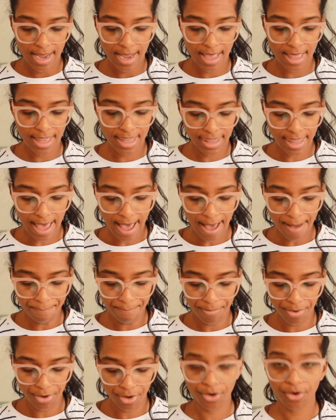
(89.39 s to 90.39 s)
and
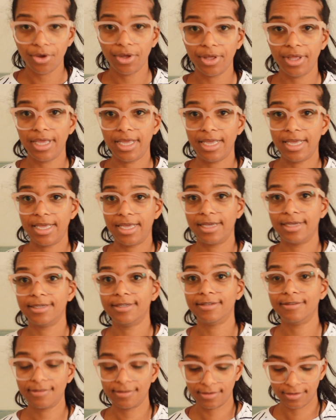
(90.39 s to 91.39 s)
that book
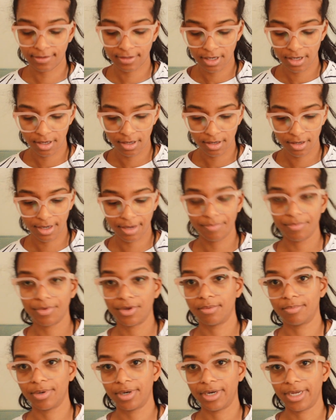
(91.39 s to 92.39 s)
is, I'm
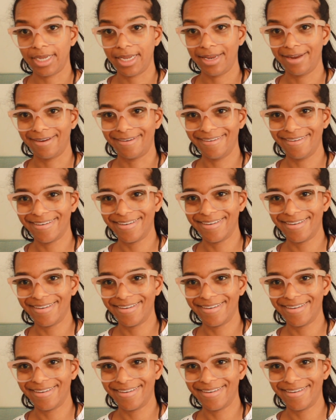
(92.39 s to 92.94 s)
gonna put it here,